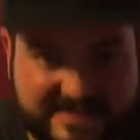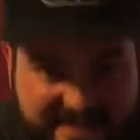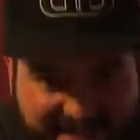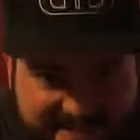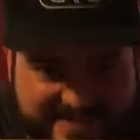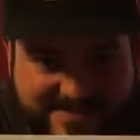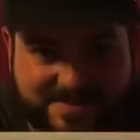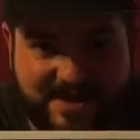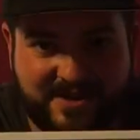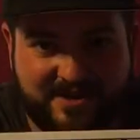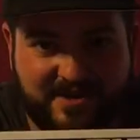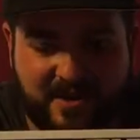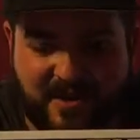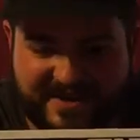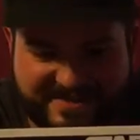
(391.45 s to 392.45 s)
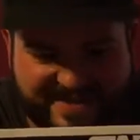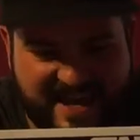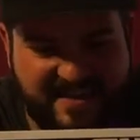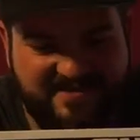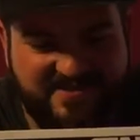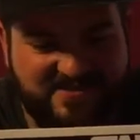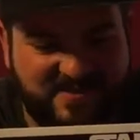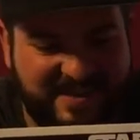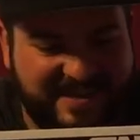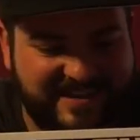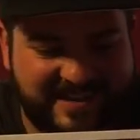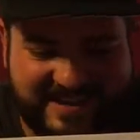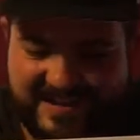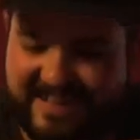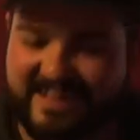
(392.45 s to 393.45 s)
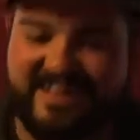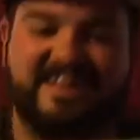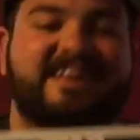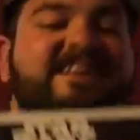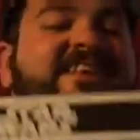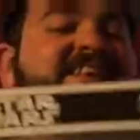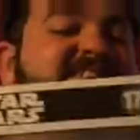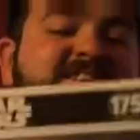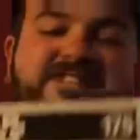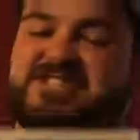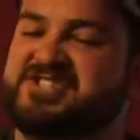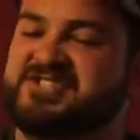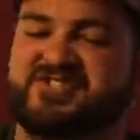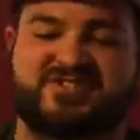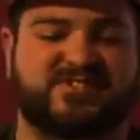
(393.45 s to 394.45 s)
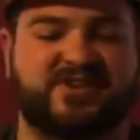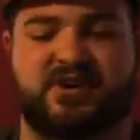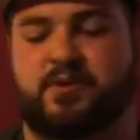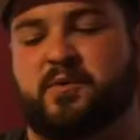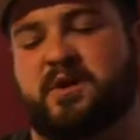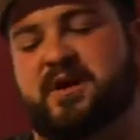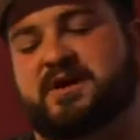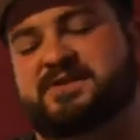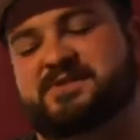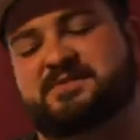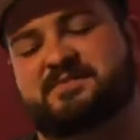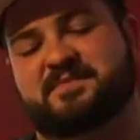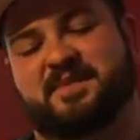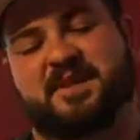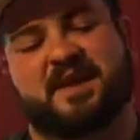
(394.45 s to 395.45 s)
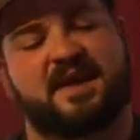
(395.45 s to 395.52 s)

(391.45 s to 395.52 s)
land speeder on Tatooine. So awesome.